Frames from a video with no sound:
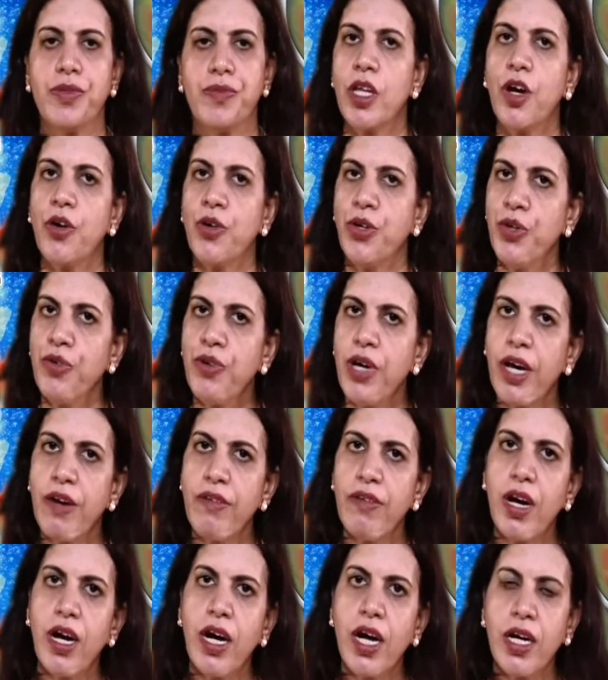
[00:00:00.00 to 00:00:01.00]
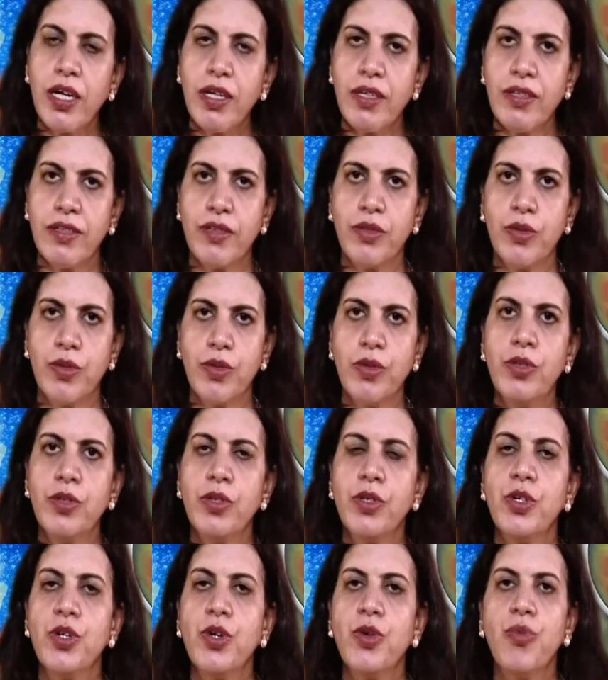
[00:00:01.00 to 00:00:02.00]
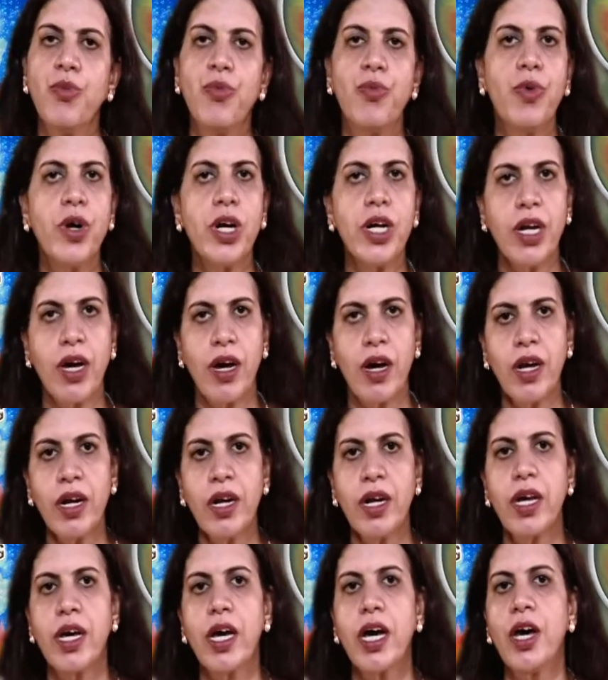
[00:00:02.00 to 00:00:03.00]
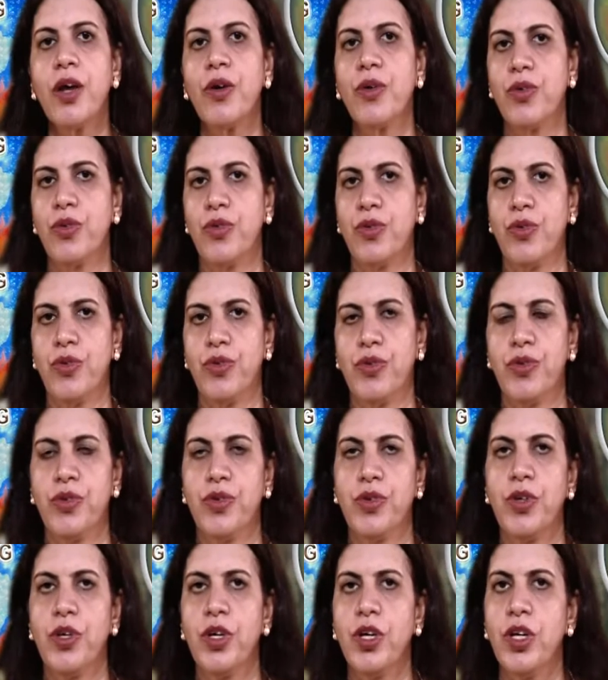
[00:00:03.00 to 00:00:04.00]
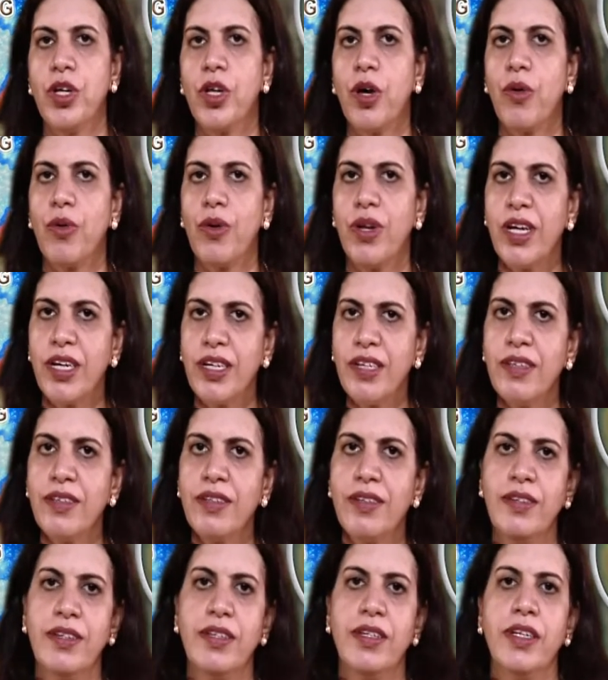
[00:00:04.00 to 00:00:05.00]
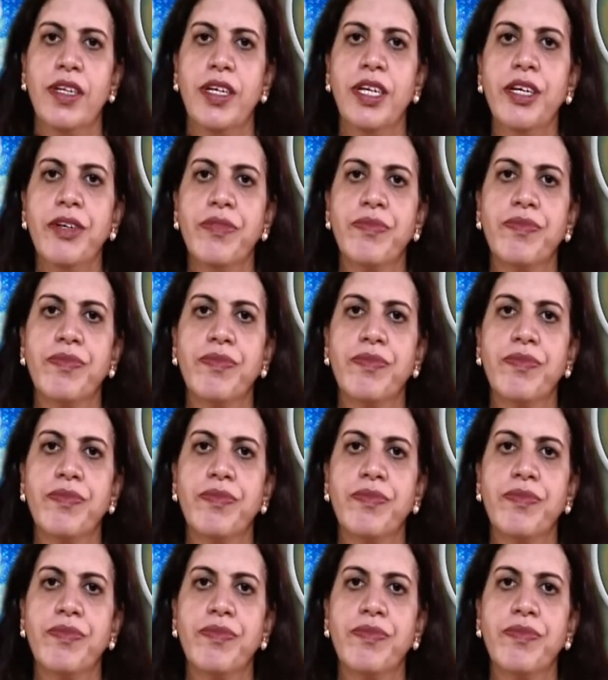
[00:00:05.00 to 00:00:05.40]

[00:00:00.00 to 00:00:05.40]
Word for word: Now, you have understood what are aerosols. Now, let us see